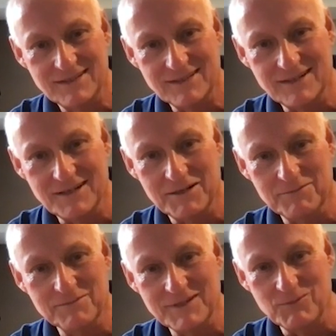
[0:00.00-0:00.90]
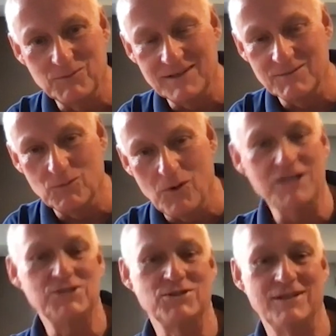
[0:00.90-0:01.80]
and why
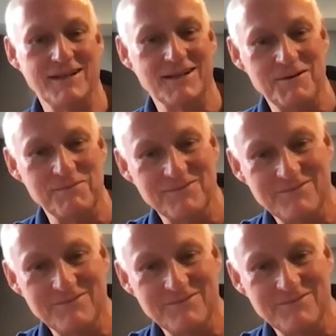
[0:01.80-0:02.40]
should they come?